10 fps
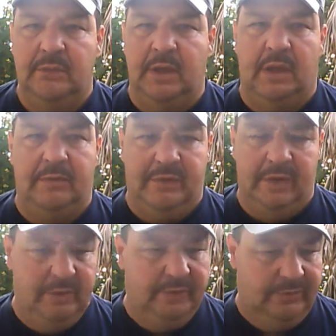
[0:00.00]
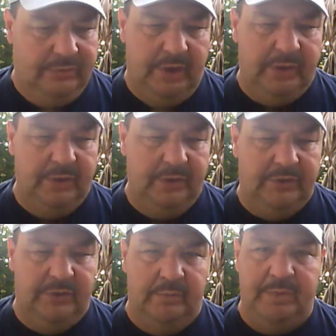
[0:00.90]
And I'm trying to
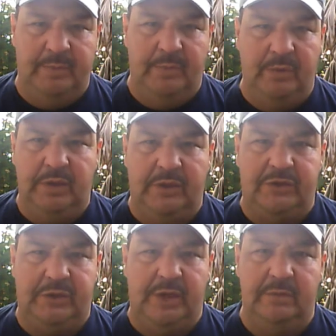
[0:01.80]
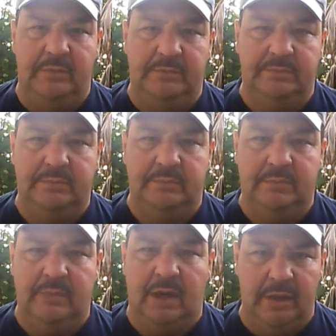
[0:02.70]
let you know, people will let you down.
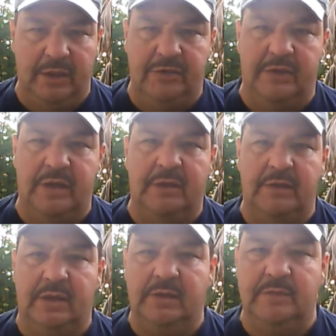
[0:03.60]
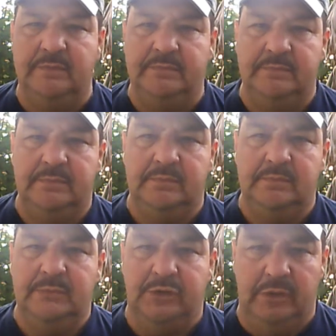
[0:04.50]
I'll let you down, Doug.
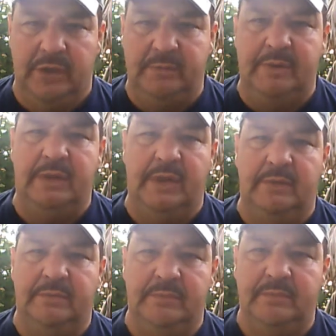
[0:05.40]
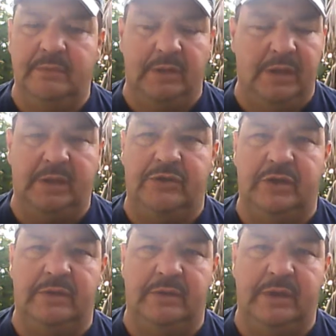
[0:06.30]
You'll let me down. We'll let each
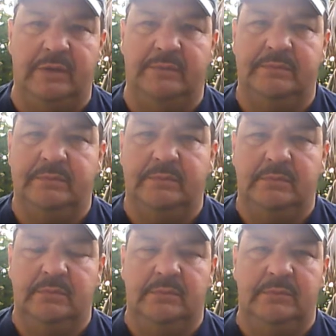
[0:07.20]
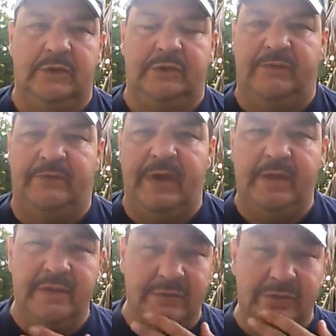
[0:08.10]
other down. Just a
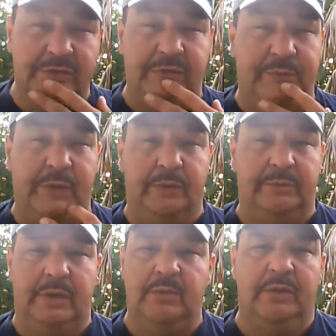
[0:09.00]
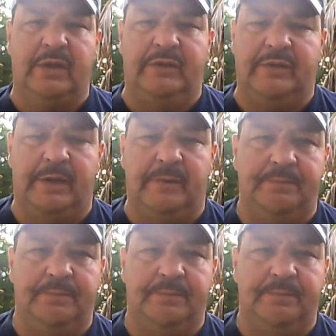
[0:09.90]
fact. Jesus won't. He won't let us down.